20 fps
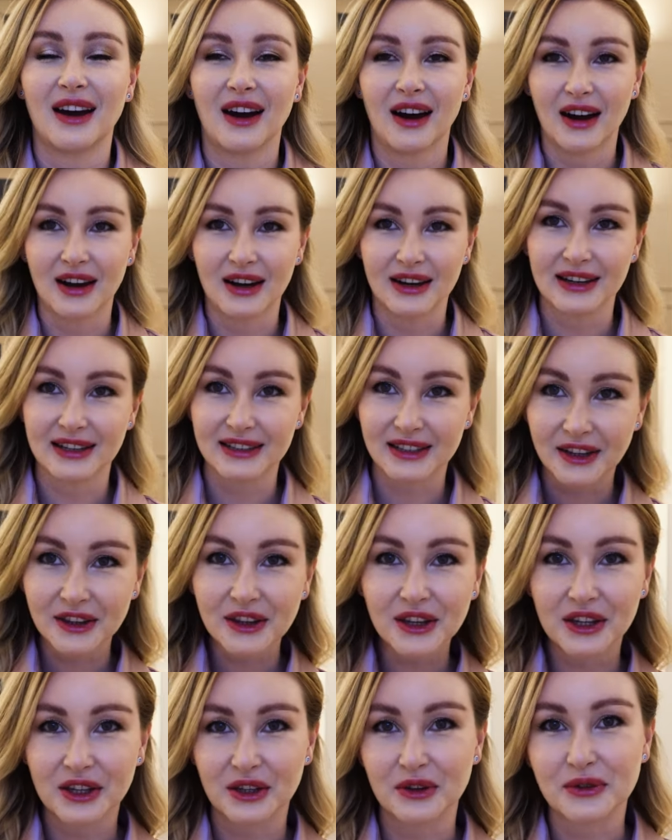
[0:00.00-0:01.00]

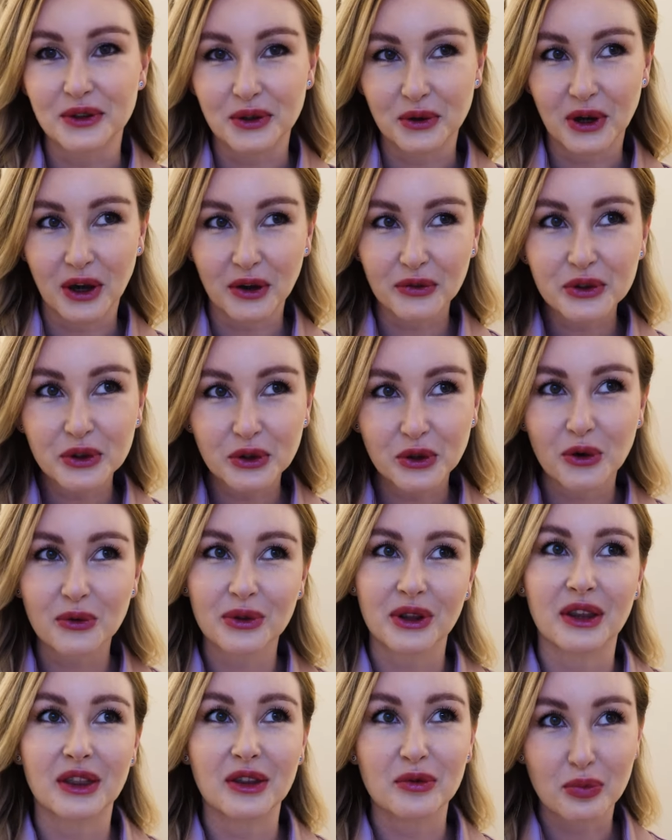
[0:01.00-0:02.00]
Another gift, you have to
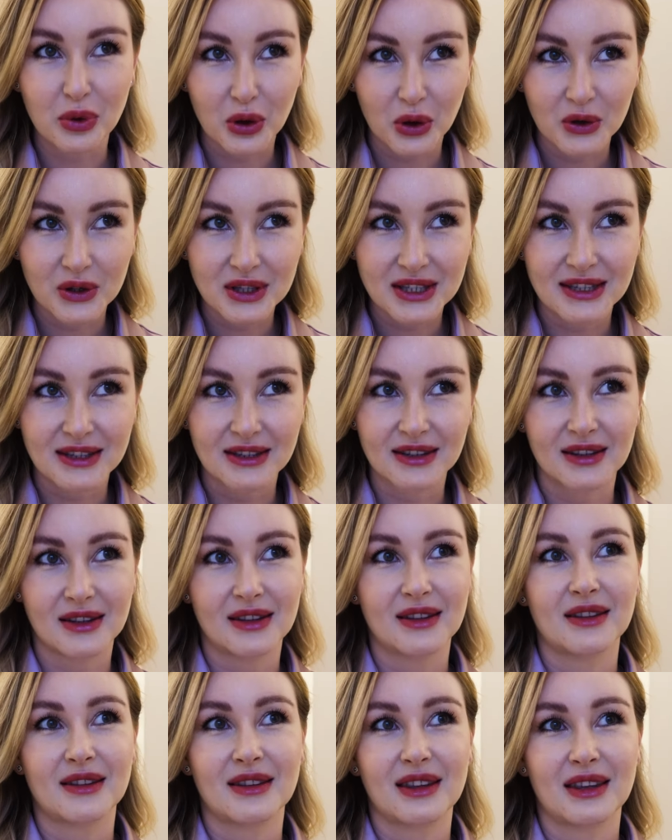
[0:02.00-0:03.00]
know that the
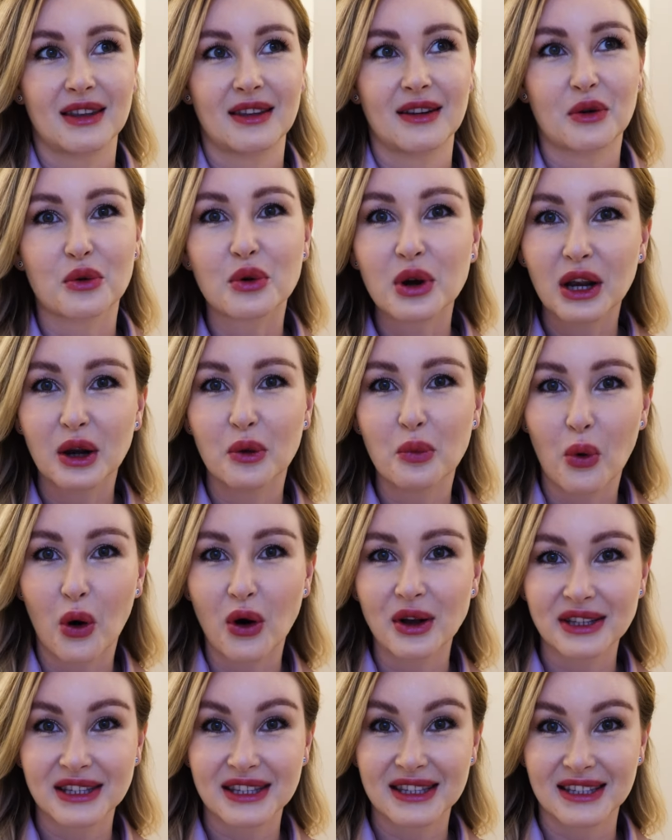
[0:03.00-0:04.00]
person really
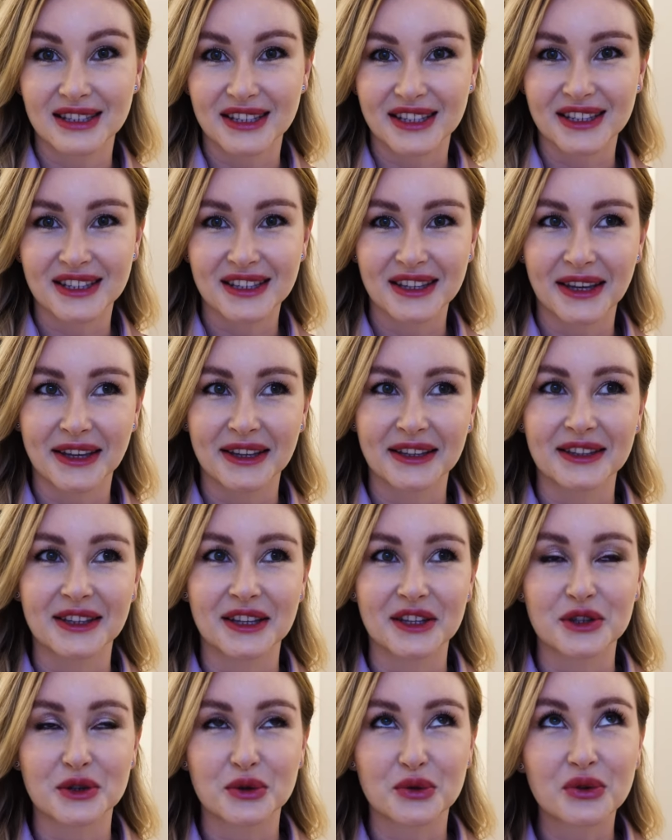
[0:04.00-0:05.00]
wants it,
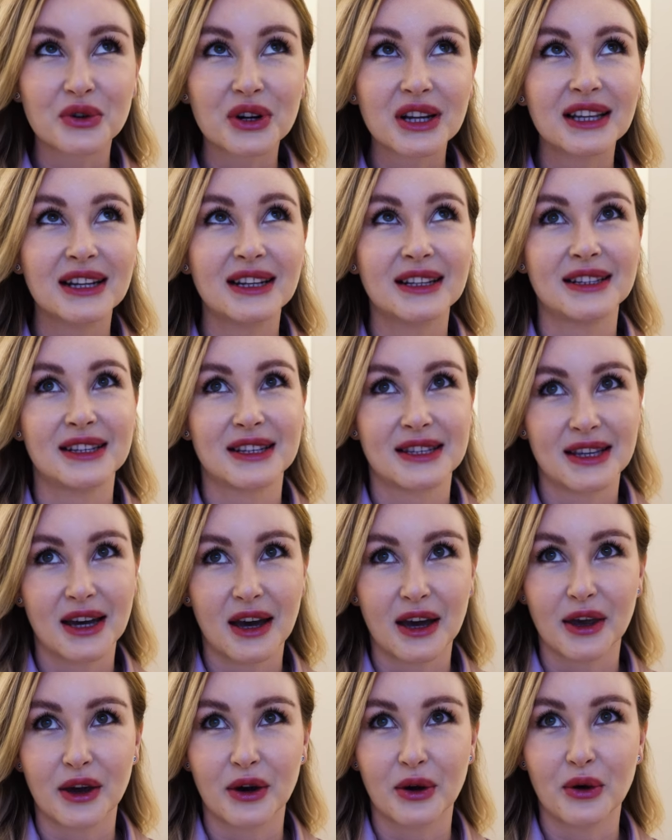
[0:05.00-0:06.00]
and it's really
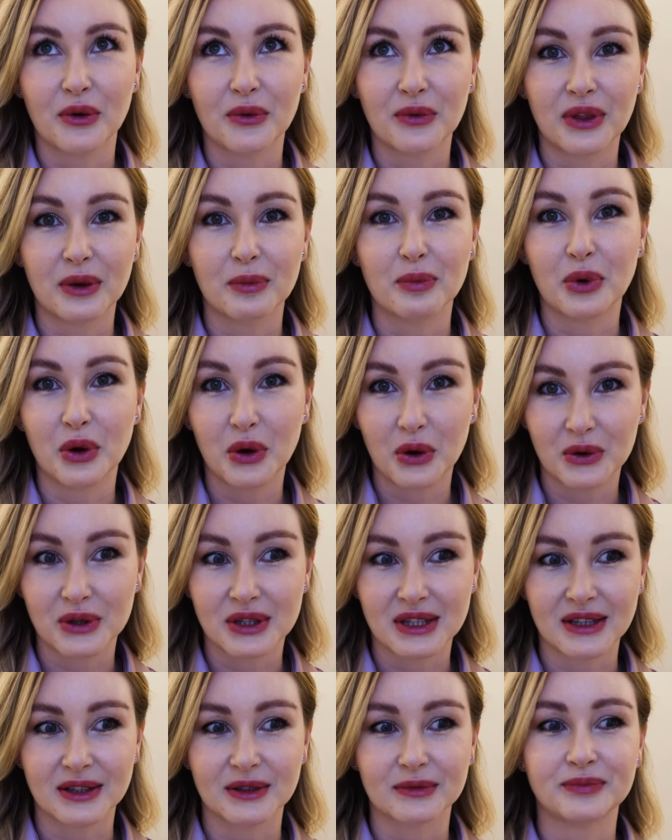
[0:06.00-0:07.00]
desire of the
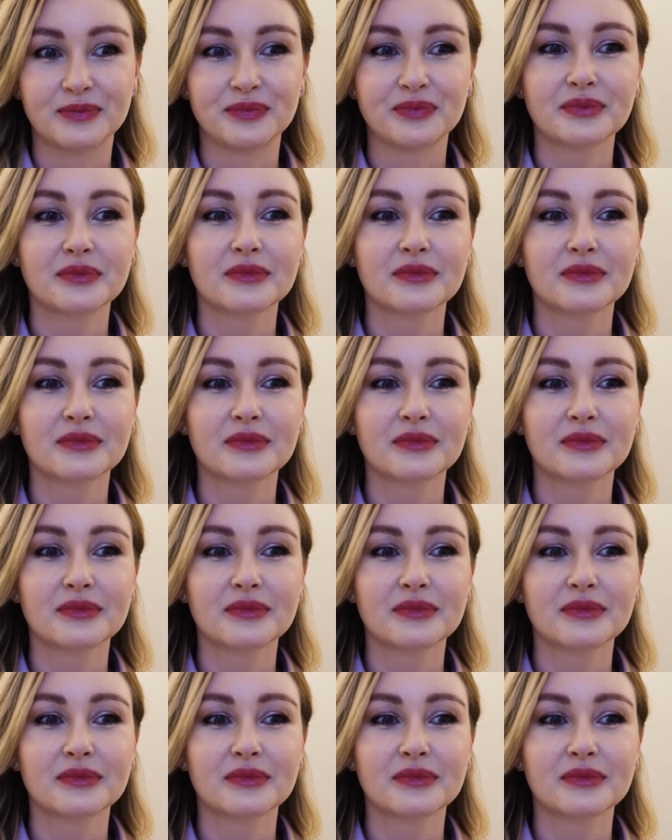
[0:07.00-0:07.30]
person.